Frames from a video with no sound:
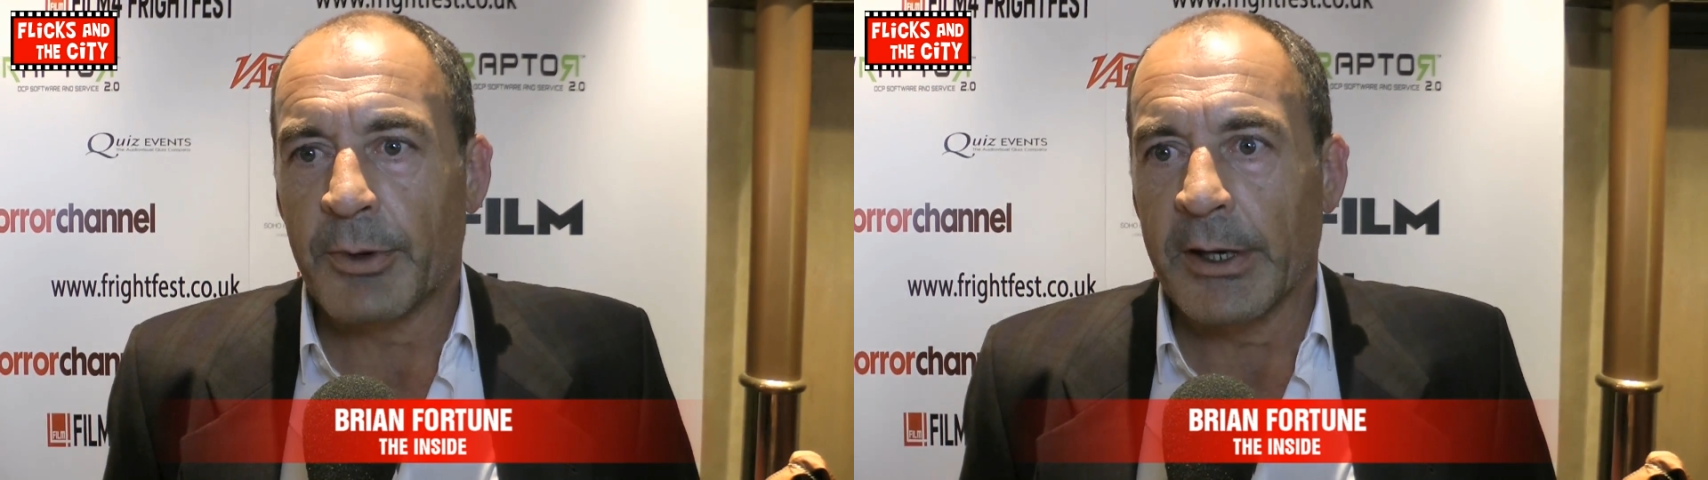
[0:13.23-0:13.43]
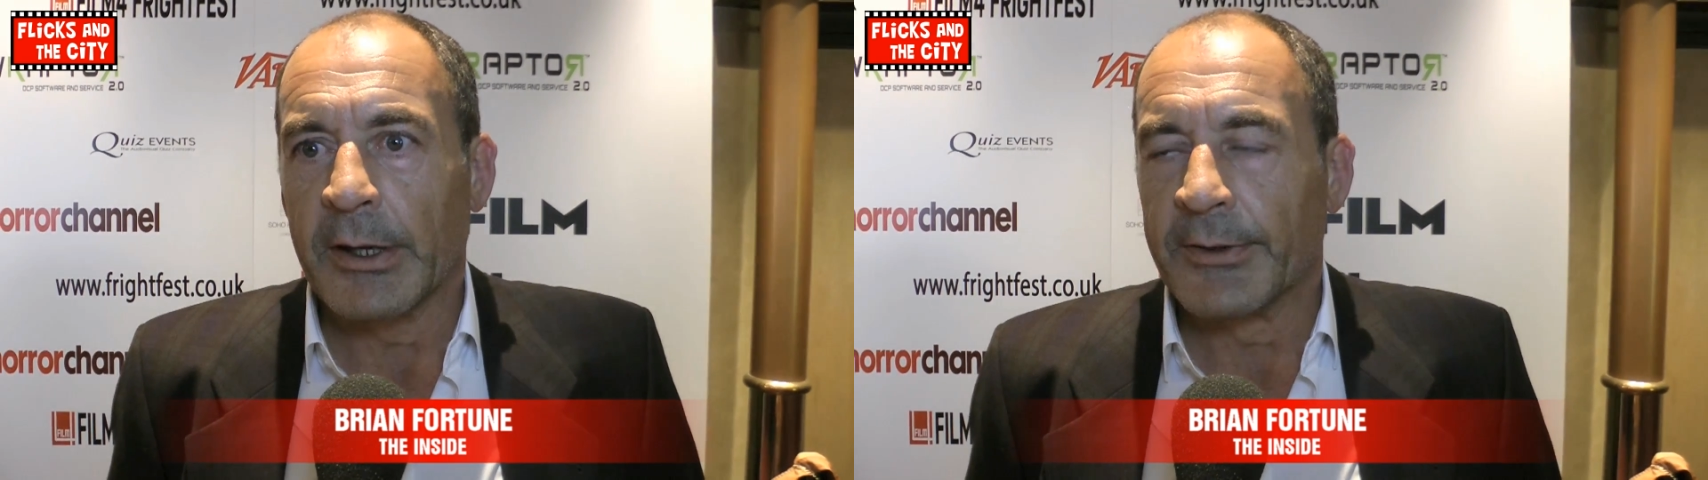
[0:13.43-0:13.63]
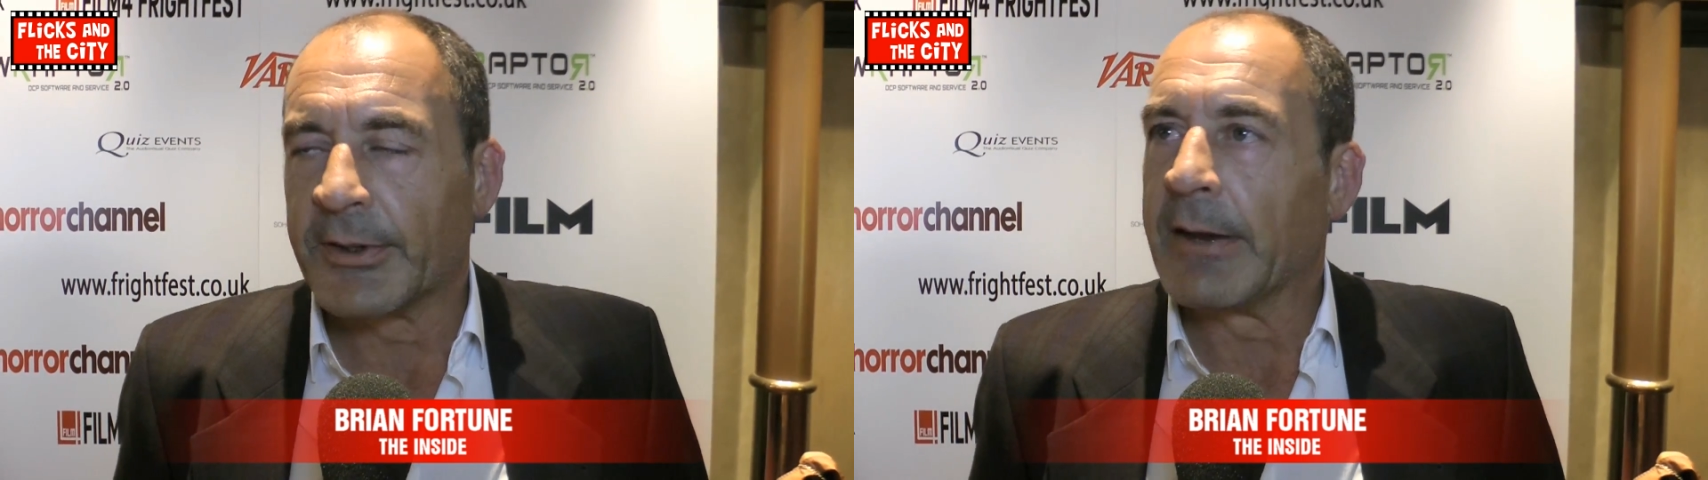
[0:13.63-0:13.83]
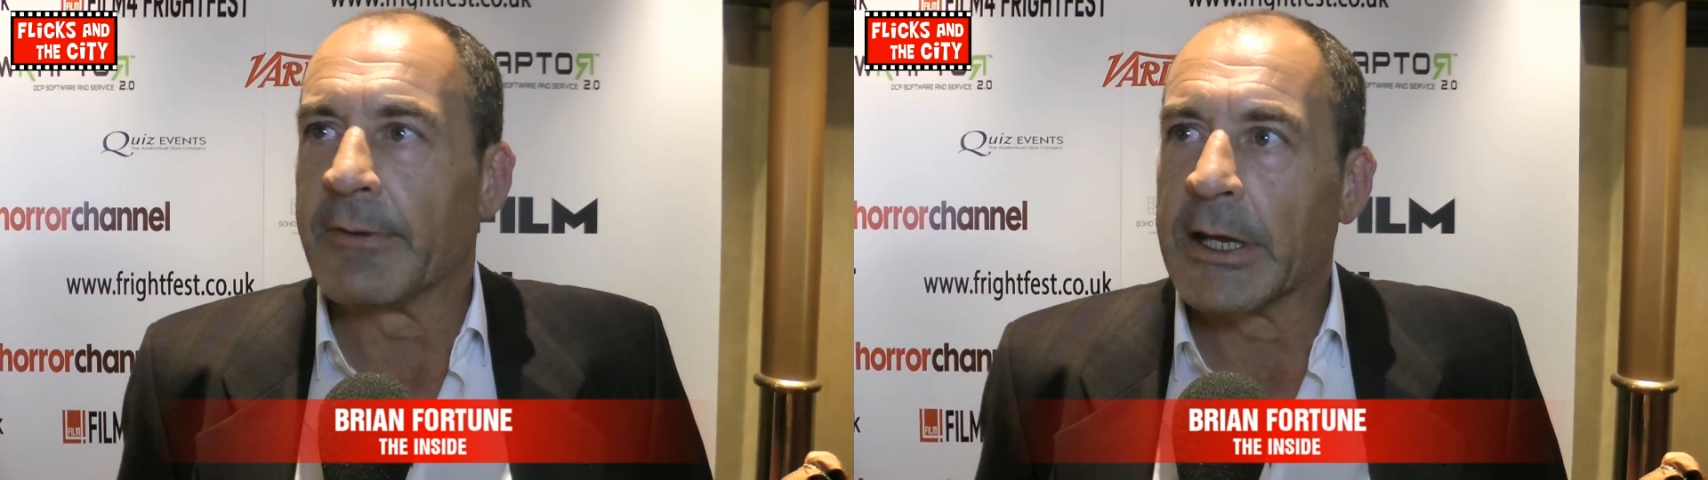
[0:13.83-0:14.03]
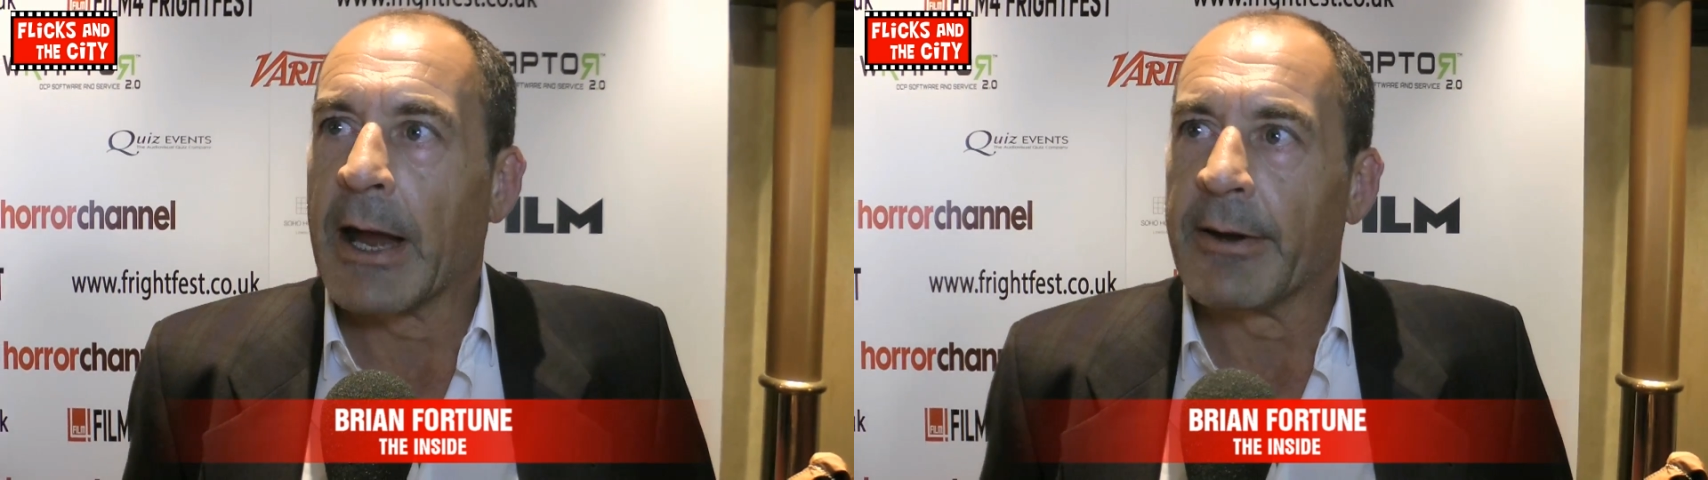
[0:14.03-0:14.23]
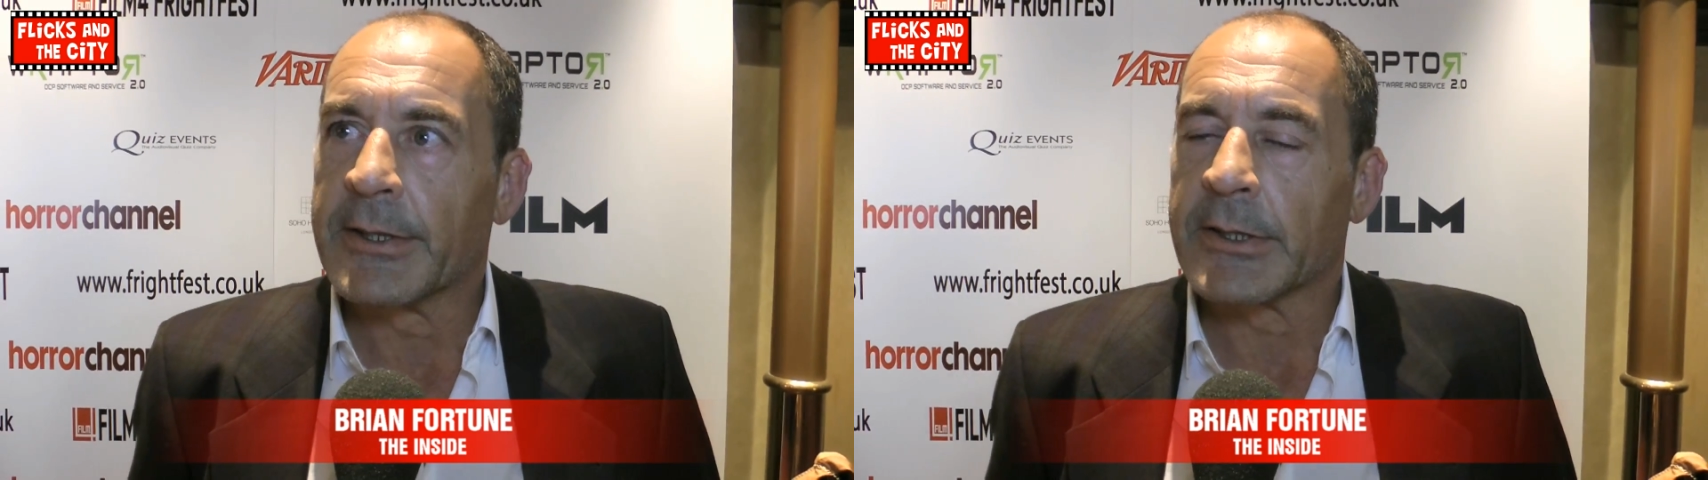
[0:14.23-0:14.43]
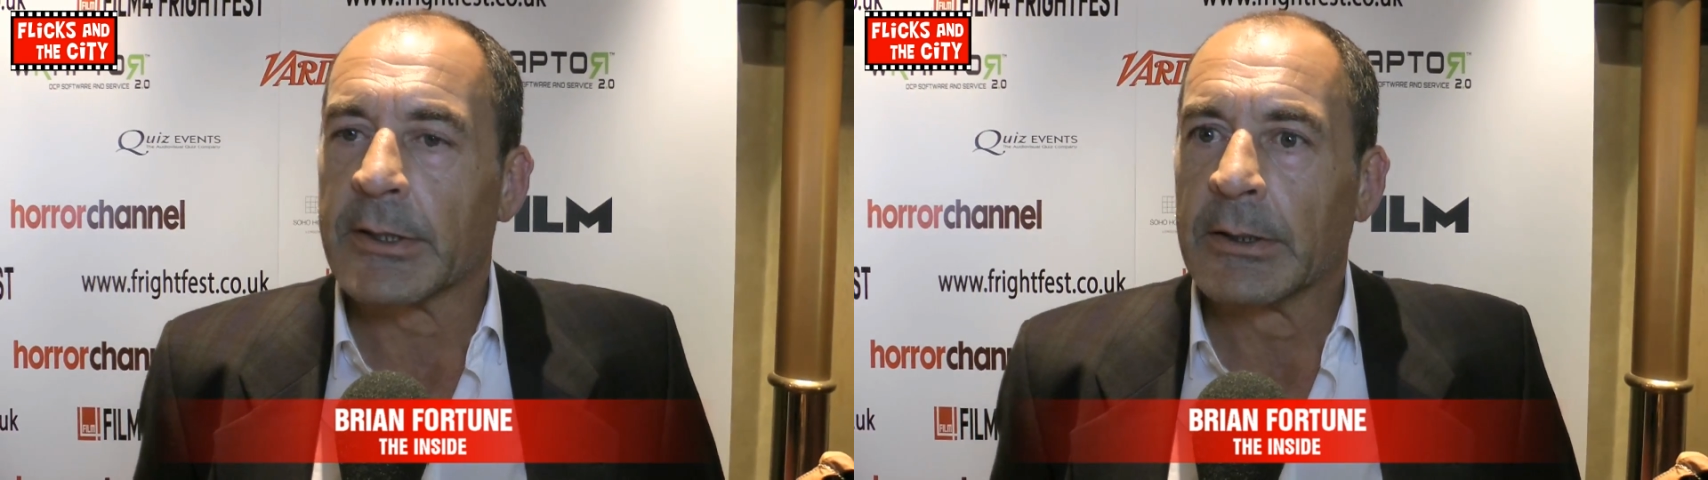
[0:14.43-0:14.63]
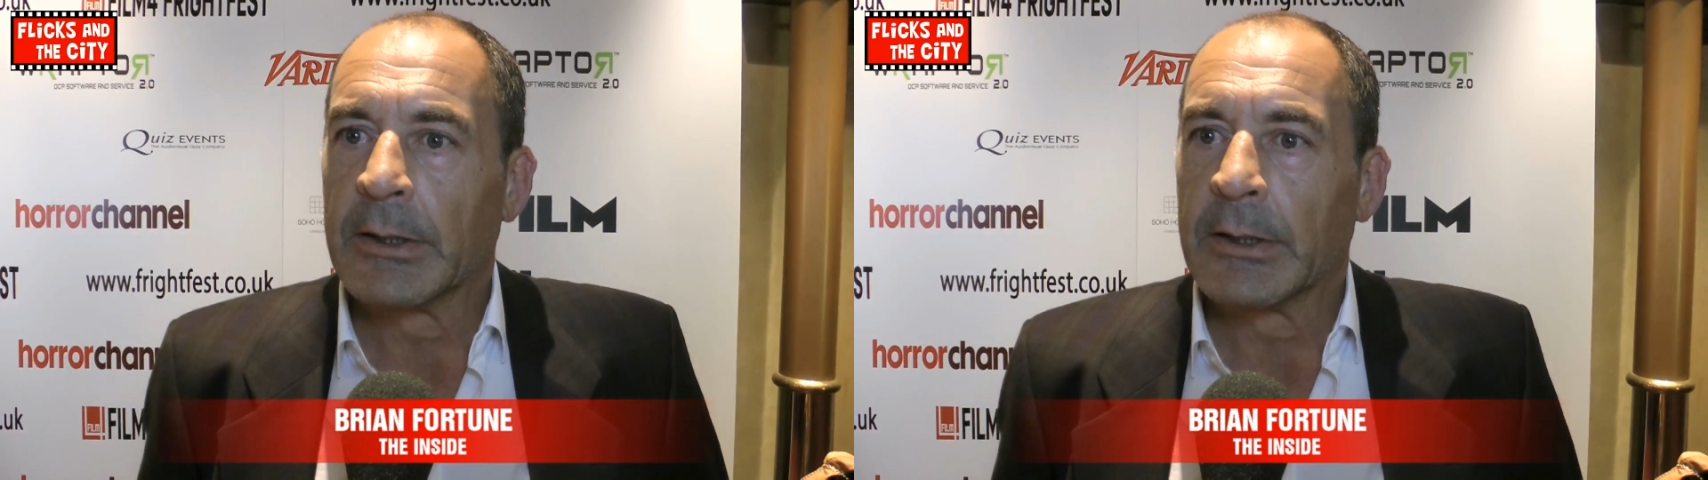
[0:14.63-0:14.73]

pretty unsavory character.